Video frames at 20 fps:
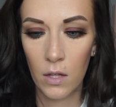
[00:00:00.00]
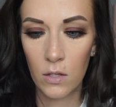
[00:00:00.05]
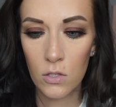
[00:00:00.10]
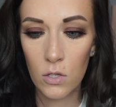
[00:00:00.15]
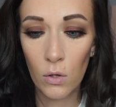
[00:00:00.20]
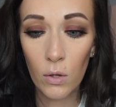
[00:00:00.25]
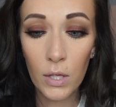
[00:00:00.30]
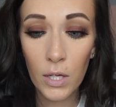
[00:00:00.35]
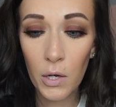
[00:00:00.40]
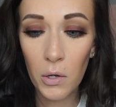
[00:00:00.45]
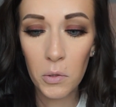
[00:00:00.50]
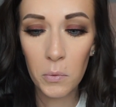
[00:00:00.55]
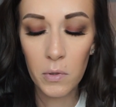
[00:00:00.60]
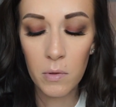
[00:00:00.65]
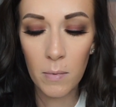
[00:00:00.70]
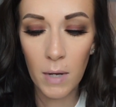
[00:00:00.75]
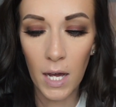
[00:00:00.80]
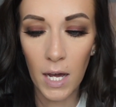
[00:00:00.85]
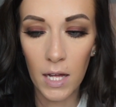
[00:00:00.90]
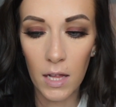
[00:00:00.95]
Totally going with
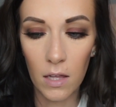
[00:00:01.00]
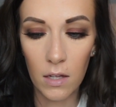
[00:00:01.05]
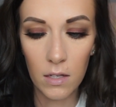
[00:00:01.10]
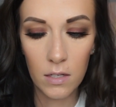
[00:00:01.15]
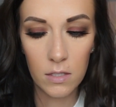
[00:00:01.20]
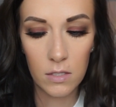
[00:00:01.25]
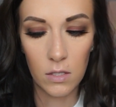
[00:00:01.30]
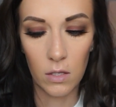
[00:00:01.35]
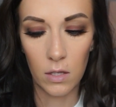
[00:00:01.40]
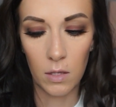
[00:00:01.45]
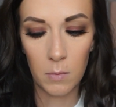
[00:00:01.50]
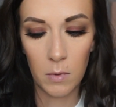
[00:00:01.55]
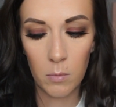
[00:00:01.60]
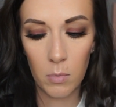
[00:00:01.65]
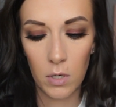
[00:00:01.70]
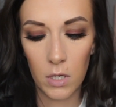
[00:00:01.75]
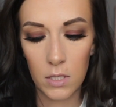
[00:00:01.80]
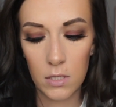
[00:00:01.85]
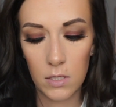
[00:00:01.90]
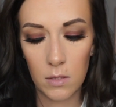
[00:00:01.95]
my eye look, so let me
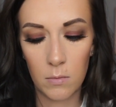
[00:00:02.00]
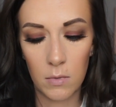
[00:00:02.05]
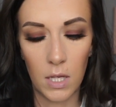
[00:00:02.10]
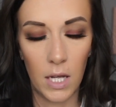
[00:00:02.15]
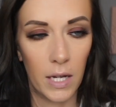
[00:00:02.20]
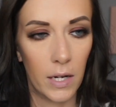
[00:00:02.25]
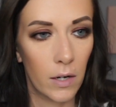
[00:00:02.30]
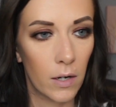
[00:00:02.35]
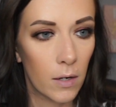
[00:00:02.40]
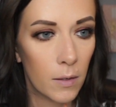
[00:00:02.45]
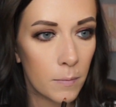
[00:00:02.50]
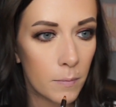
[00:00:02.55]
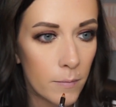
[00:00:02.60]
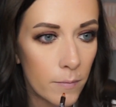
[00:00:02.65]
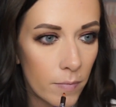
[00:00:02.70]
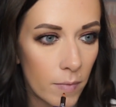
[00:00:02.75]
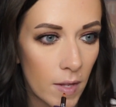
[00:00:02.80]
put on some liner.